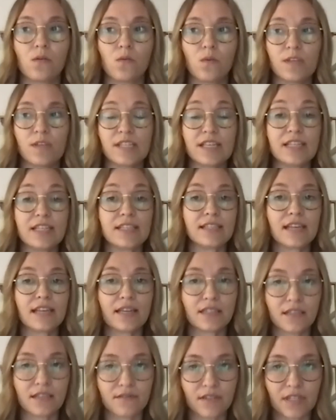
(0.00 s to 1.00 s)
was the
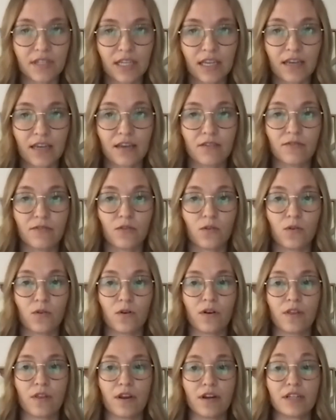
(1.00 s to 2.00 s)
incentive to give
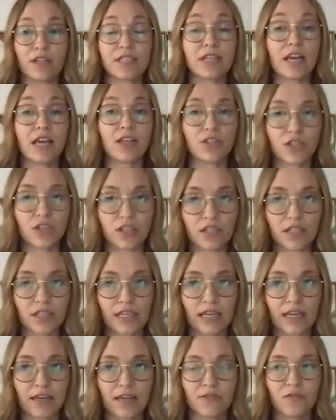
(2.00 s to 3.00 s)
or their intention to
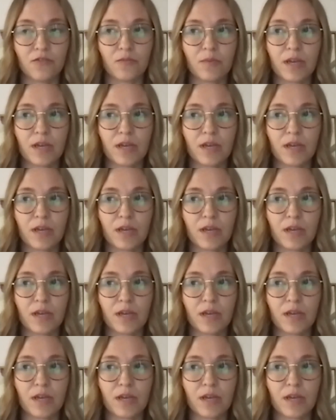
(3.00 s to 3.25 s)
give.